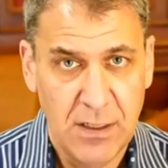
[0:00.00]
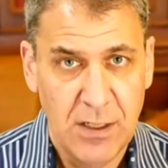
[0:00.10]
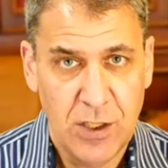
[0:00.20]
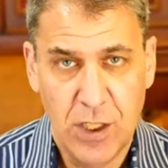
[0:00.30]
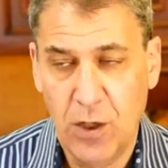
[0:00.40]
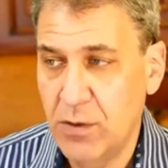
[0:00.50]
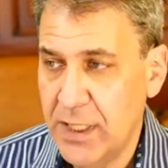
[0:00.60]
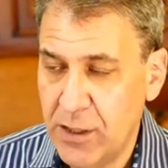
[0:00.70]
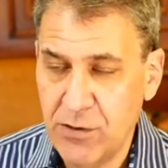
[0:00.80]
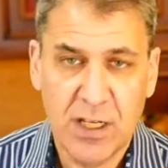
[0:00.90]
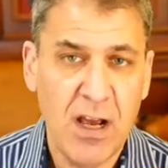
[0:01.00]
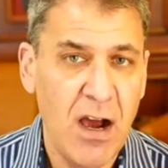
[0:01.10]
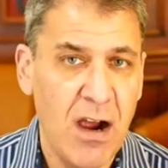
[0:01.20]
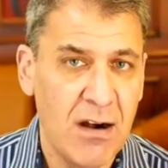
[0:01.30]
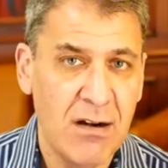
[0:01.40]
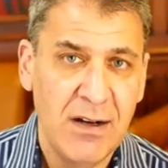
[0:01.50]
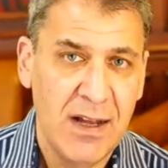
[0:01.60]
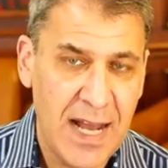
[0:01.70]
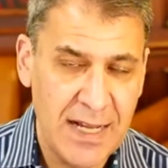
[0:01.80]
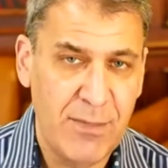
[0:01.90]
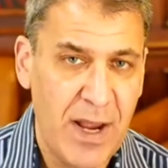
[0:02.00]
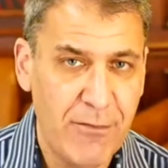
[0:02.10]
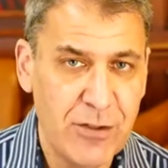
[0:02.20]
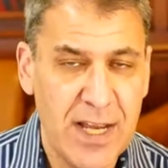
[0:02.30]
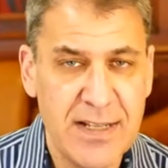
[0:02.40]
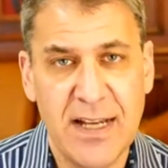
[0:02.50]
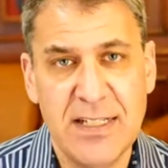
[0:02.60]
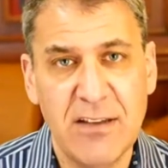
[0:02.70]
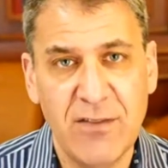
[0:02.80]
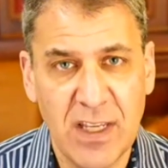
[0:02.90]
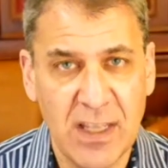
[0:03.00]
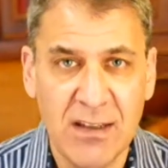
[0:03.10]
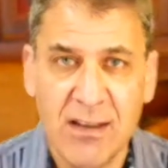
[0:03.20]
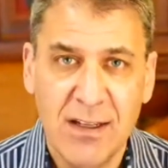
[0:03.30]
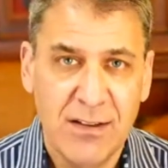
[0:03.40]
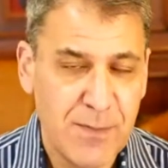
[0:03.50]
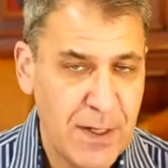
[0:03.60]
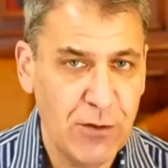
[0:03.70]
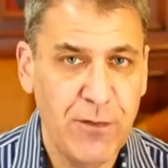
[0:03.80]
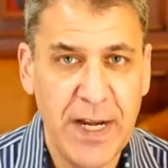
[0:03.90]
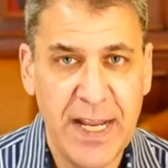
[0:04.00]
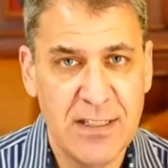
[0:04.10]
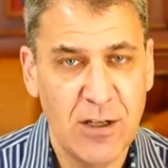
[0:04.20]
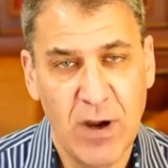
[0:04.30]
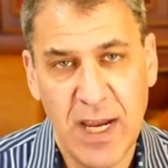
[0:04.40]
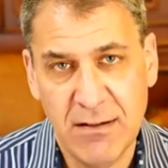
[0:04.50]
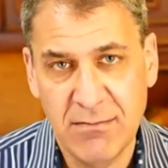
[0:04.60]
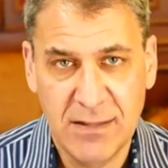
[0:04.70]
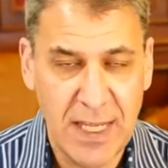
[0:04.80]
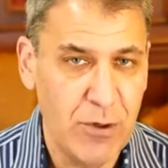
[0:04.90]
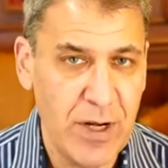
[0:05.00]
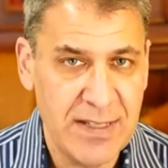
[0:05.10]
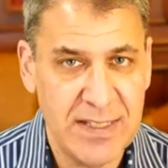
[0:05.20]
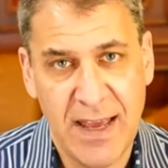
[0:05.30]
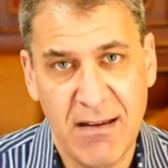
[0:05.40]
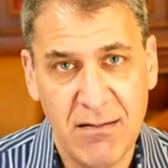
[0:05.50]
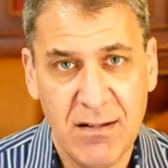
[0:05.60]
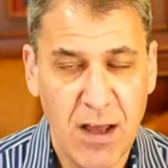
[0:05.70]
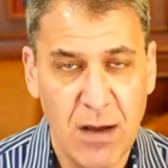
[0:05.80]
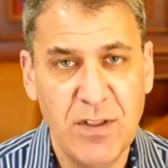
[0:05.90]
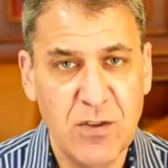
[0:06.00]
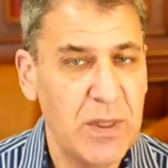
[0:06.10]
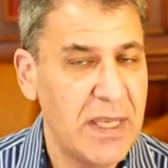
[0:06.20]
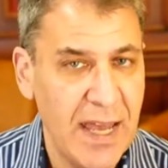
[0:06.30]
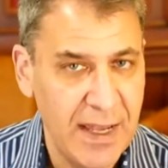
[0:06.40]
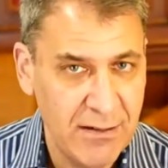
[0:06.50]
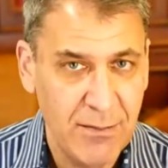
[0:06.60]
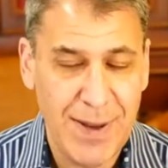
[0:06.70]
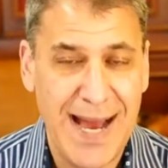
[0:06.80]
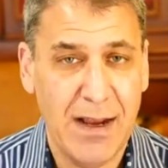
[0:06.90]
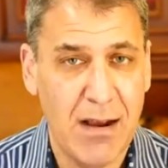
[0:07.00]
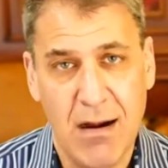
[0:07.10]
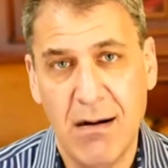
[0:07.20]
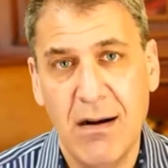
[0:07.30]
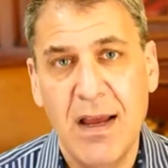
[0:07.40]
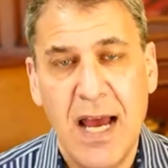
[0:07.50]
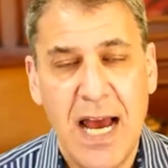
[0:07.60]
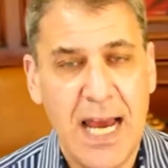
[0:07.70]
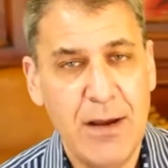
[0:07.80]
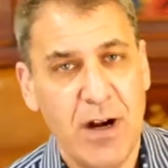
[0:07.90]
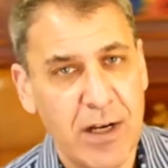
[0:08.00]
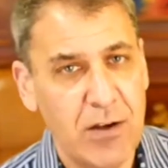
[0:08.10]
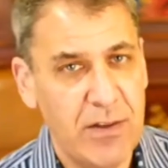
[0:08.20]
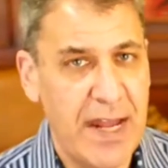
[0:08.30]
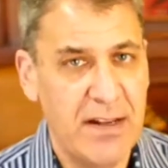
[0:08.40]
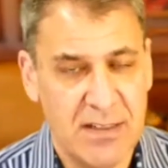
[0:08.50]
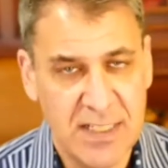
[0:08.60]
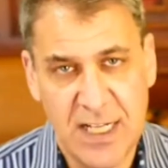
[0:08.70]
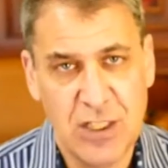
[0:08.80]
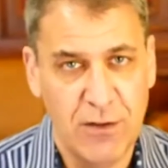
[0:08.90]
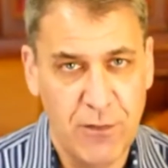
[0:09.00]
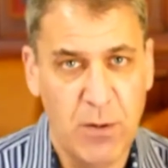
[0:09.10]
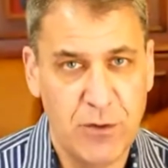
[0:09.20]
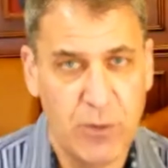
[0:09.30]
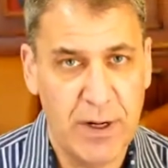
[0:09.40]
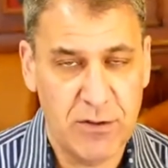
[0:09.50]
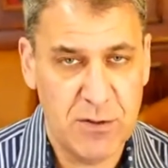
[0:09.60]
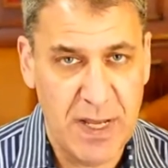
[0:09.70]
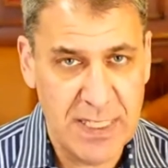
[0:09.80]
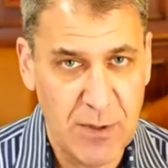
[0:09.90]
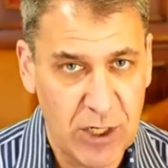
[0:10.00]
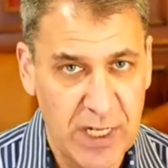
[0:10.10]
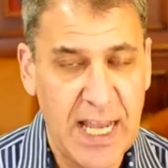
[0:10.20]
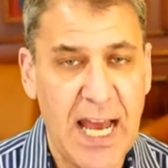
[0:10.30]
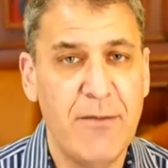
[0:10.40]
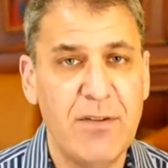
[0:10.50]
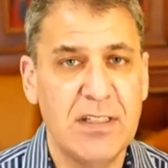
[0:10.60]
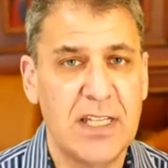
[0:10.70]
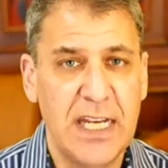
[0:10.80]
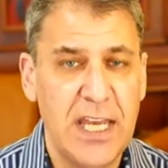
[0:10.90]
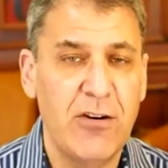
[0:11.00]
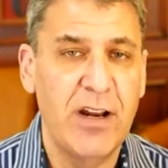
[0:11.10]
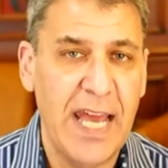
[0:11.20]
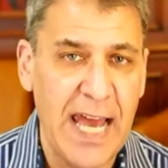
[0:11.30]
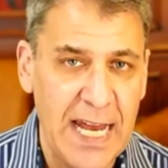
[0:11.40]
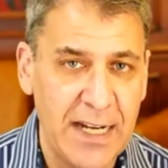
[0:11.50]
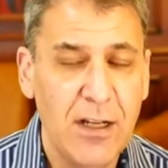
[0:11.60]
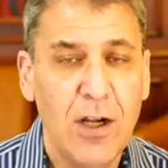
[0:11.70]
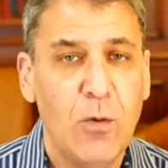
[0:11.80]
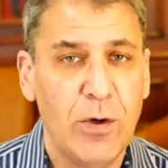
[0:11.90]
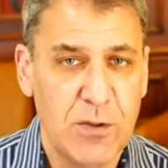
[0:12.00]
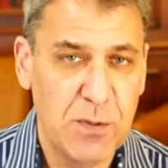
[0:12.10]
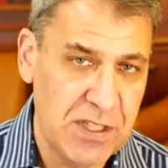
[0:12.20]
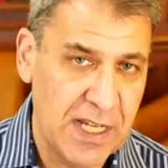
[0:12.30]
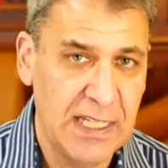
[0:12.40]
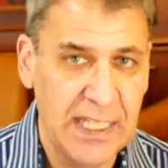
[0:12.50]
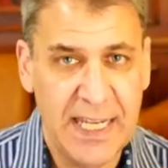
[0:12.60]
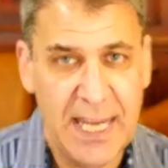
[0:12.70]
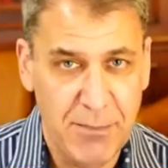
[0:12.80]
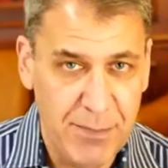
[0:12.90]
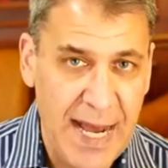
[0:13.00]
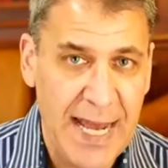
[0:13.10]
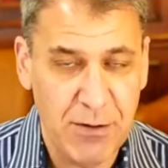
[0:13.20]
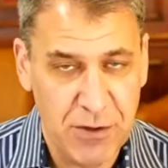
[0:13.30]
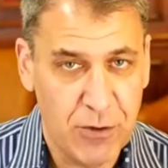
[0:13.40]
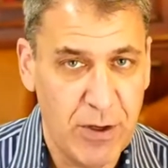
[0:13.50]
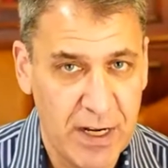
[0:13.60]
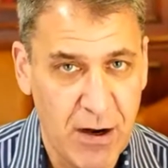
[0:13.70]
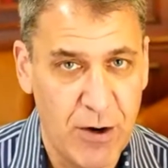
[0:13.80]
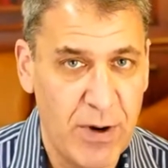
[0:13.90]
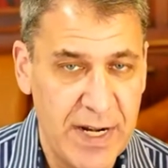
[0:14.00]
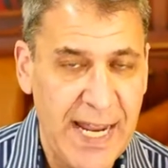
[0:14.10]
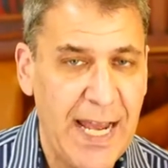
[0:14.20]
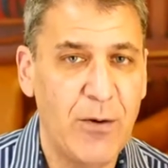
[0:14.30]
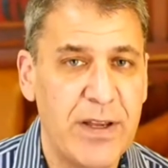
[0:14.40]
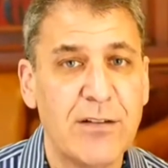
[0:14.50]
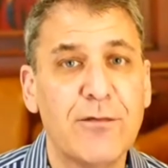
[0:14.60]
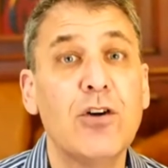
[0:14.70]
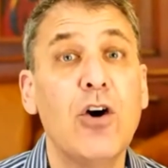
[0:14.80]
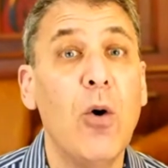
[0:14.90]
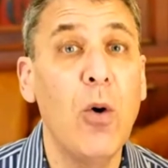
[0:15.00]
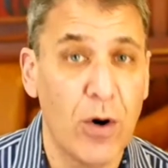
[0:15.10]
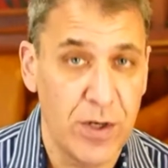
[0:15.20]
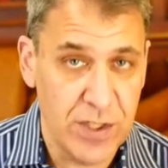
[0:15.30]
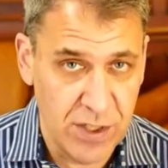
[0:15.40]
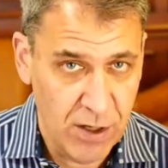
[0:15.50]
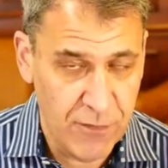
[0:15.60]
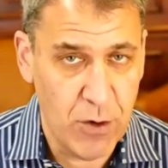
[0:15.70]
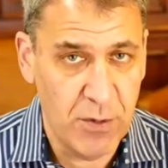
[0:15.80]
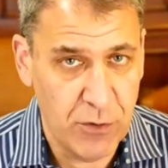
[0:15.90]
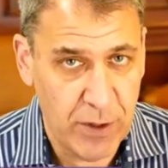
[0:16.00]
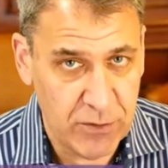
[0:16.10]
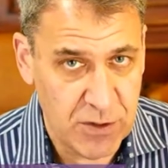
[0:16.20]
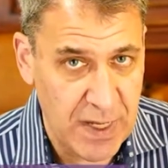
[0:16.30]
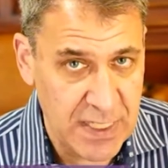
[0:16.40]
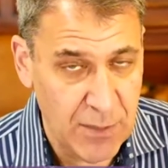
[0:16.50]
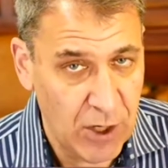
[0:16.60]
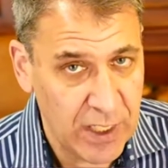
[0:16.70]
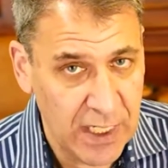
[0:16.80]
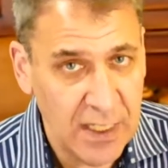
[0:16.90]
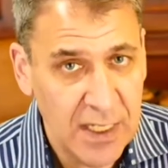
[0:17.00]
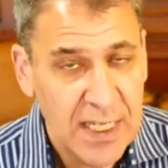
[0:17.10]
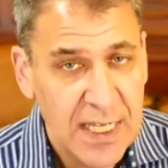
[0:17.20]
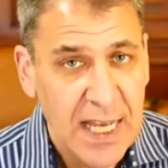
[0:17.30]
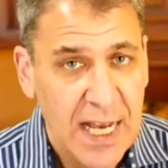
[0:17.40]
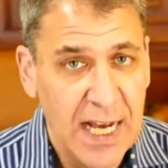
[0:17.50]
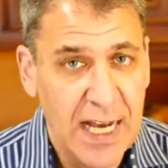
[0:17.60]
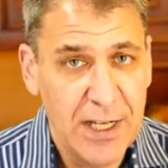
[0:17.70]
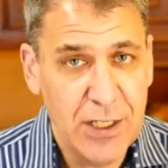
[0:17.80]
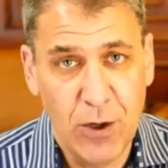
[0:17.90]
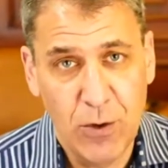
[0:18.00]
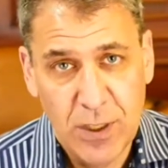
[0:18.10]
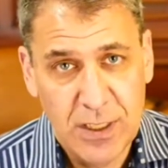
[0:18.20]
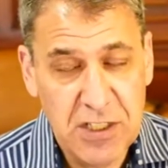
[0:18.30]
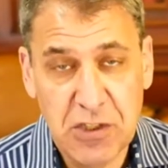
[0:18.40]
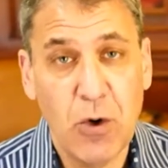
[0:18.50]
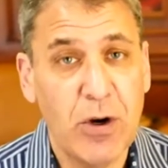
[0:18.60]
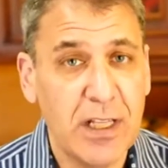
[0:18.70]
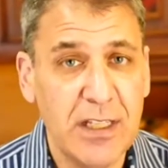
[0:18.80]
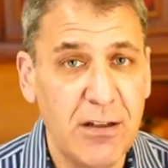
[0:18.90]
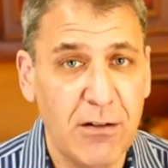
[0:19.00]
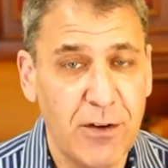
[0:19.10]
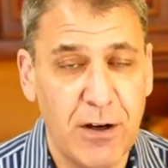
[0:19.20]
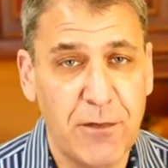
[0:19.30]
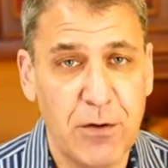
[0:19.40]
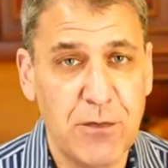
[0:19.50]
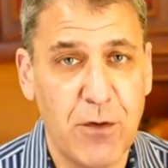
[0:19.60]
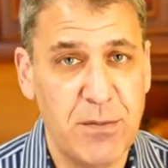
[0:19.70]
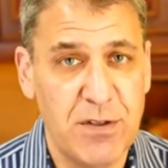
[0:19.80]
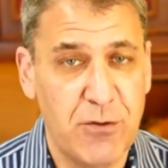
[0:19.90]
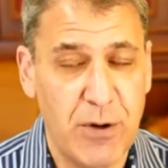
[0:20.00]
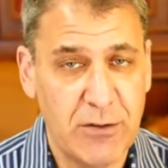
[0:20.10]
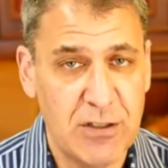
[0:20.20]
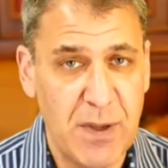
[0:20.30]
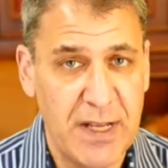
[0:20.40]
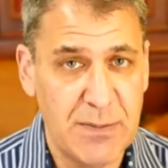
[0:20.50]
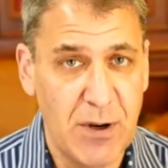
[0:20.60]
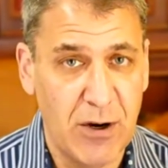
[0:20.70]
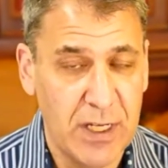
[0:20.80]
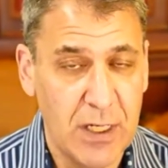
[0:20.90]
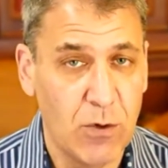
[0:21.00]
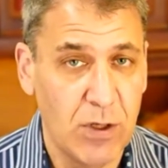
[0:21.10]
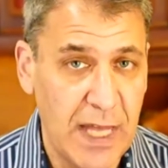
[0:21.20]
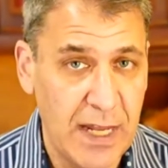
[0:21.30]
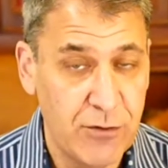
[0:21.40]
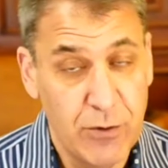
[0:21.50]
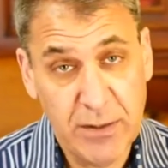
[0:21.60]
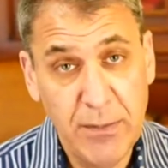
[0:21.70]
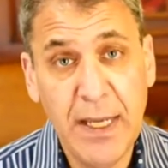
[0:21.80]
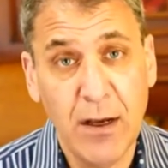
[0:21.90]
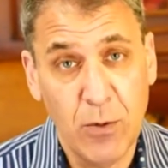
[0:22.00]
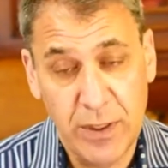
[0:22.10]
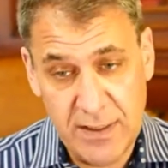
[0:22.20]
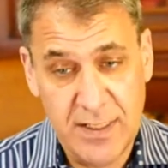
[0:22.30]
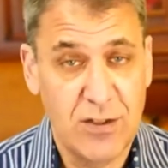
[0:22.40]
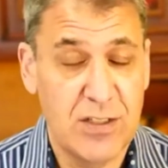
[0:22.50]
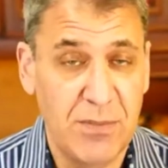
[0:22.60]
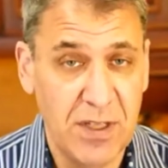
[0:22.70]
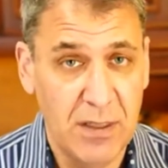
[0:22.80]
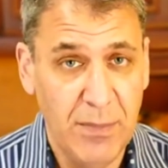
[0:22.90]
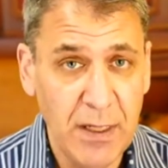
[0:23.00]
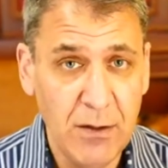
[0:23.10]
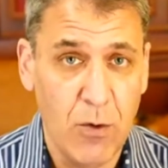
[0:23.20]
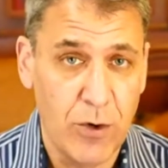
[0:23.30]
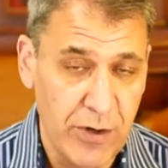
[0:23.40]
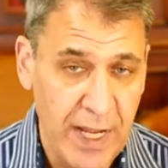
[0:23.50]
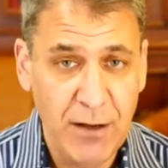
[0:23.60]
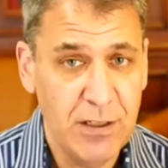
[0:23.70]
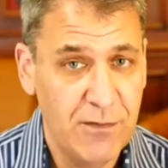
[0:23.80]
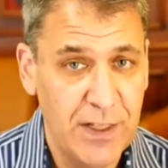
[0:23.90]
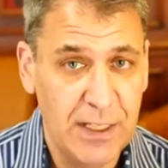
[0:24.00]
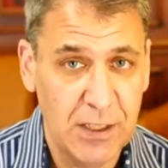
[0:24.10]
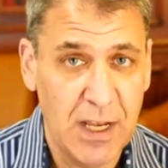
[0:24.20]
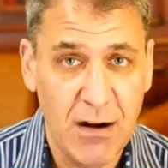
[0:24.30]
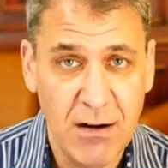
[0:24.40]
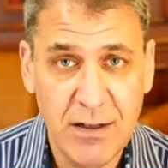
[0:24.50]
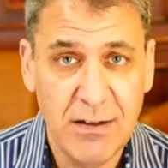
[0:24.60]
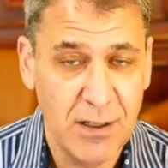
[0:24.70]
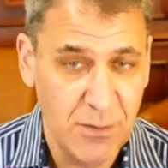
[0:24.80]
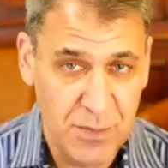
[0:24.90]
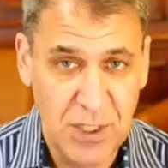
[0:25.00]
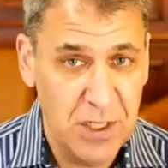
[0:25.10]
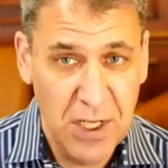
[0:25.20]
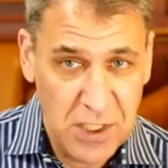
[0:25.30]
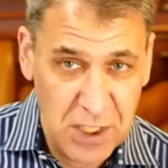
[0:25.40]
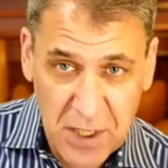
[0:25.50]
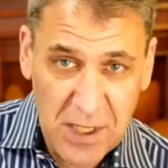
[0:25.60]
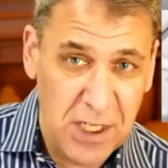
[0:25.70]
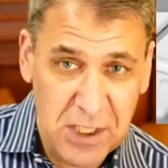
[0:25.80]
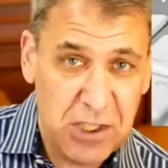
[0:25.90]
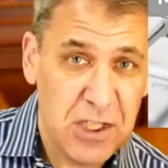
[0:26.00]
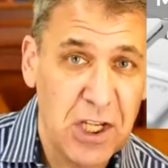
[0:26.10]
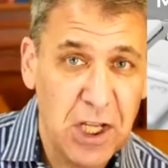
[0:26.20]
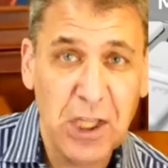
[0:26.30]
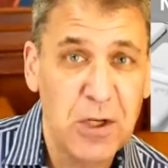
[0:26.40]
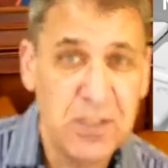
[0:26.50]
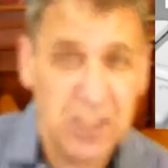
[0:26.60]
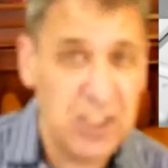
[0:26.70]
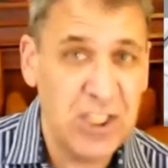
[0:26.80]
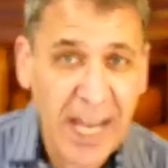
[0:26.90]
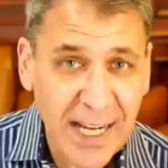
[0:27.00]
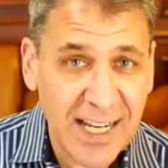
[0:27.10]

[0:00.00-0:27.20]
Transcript: You know, here's a car I'm advertised on TV, special financing rate, Labor Day sale, come this weekend, buy a car. I would argue that is essentially a form of direct response marketing. Obviously, an internet ad where you're supposed to click and buy with your credit card right now is, of course, a form of direct response marketing. Uh, you know, historically, your very first forms of direct response marketing were a lot of direct mail, where they'd send you something in the mail, order now, you fill out the card, you you you, you enclose a check,